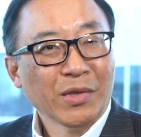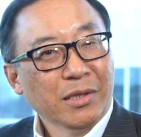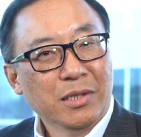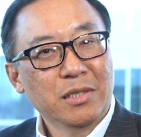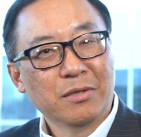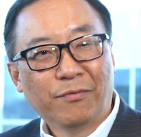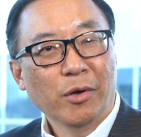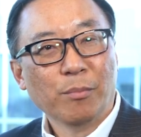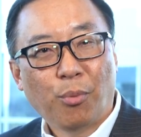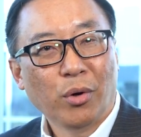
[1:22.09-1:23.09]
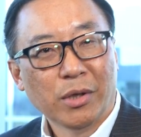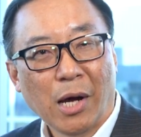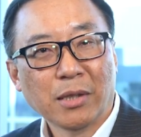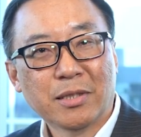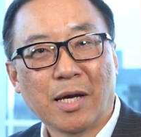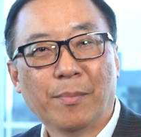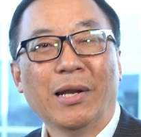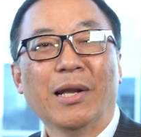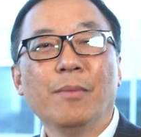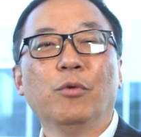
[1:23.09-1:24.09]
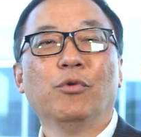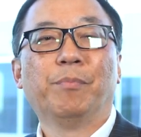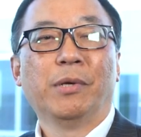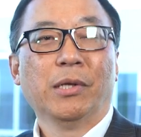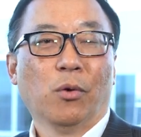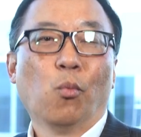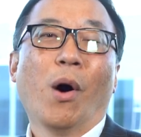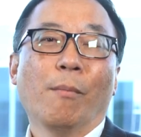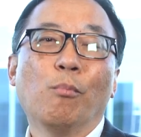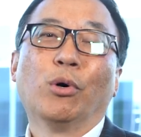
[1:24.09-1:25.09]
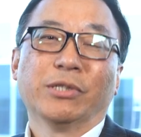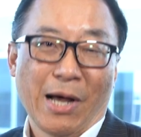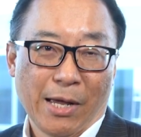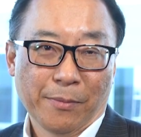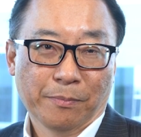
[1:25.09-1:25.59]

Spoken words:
This is a very important concept, and let me repeat it one more time.